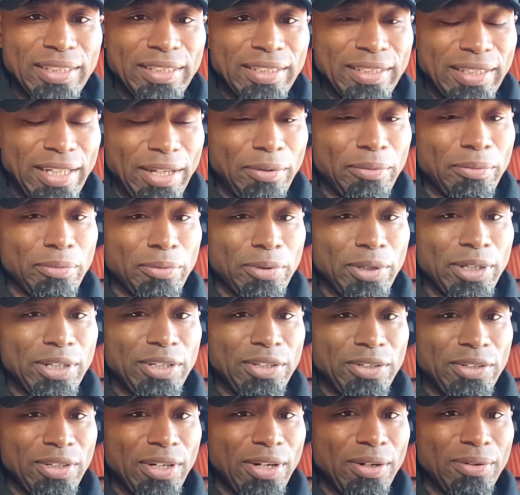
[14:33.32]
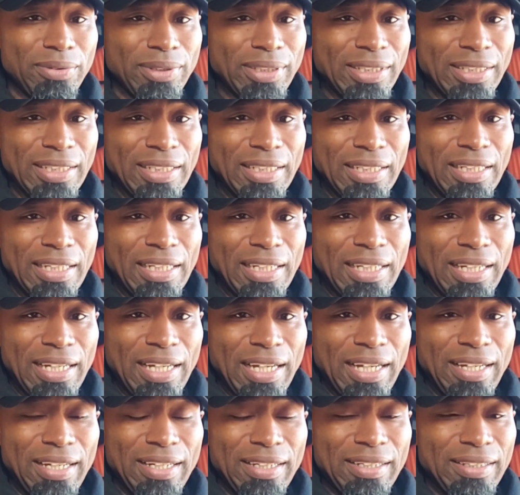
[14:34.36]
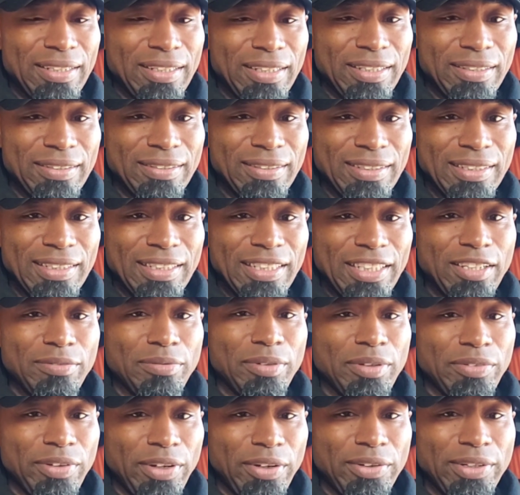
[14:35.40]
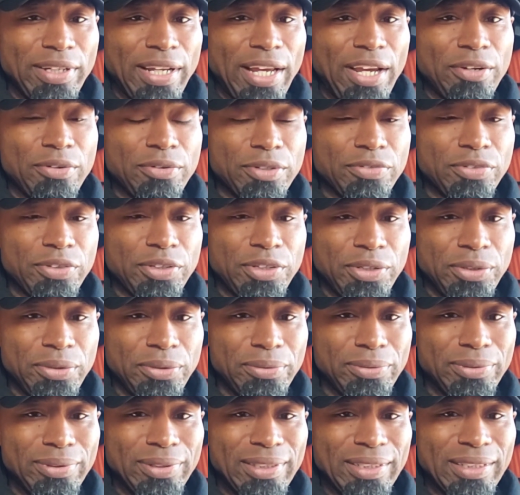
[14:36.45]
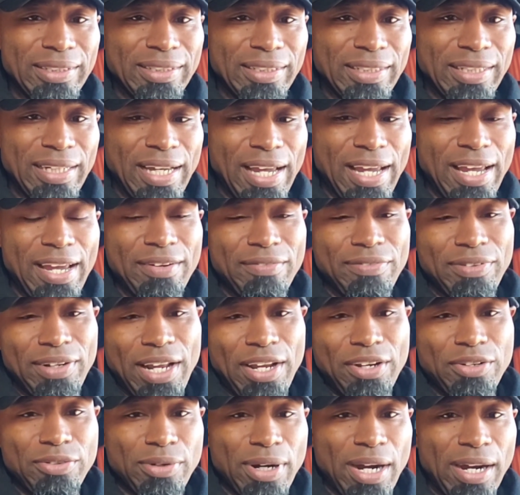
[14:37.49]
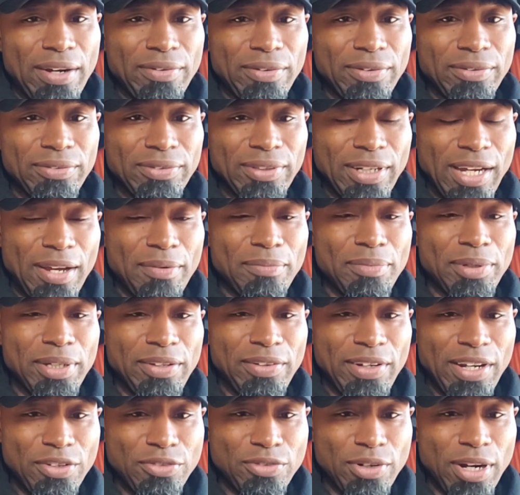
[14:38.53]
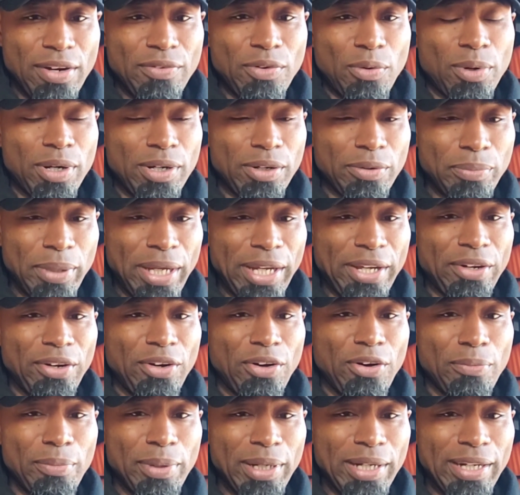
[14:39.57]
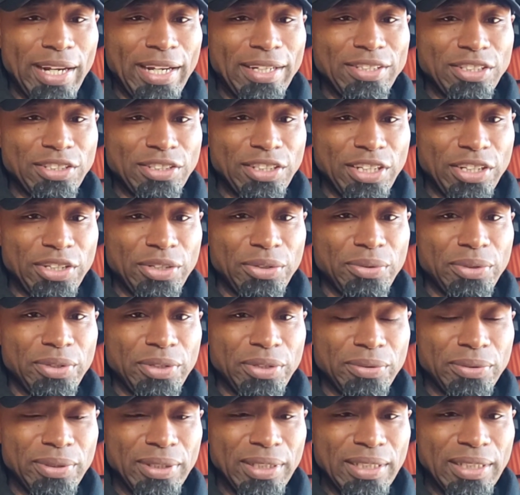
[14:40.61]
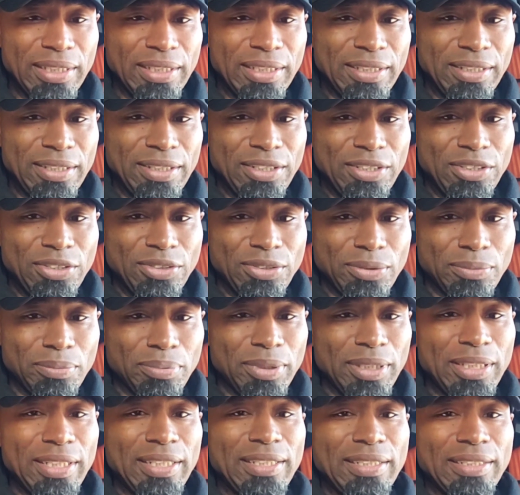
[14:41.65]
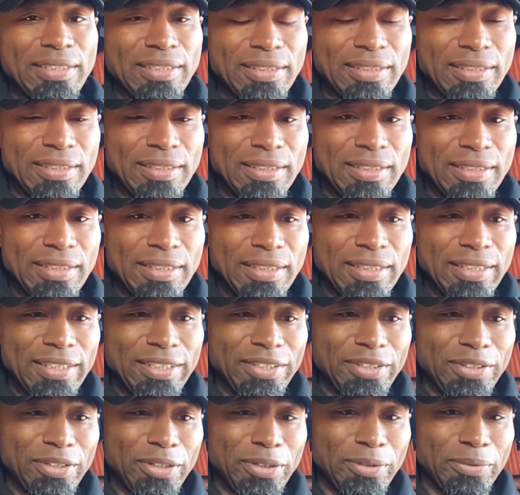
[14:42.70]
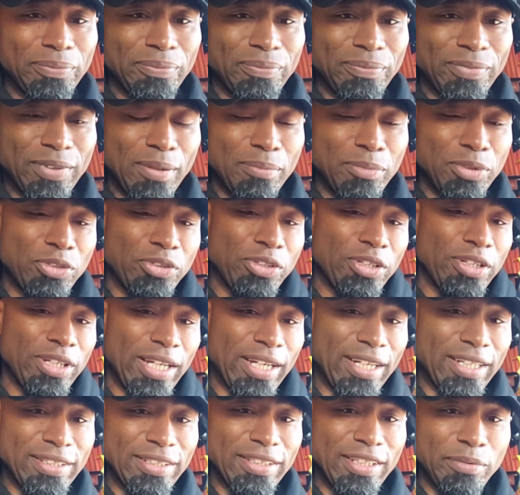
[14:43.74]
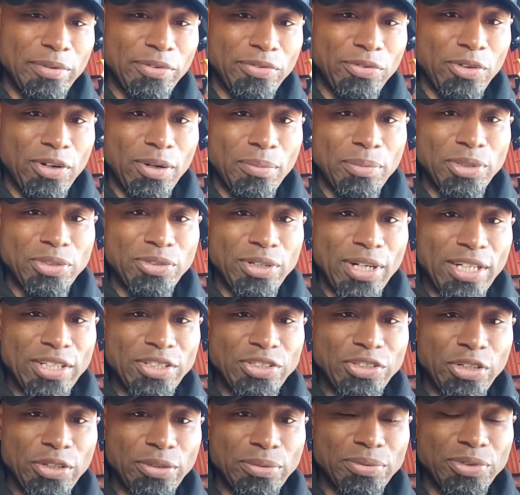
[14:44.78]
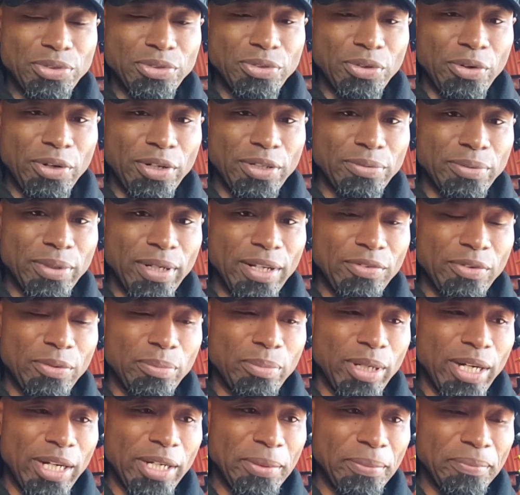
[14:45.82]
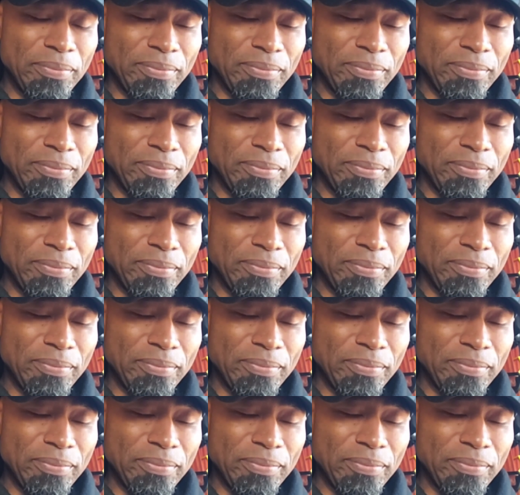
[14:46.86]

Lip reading: They really don't. And it can be very dangerous for you and for that driver. I believe that driver want to make it home at night just like you do. So please, I'm going to try, like I said before, I'm going to try to share some stories with everybody.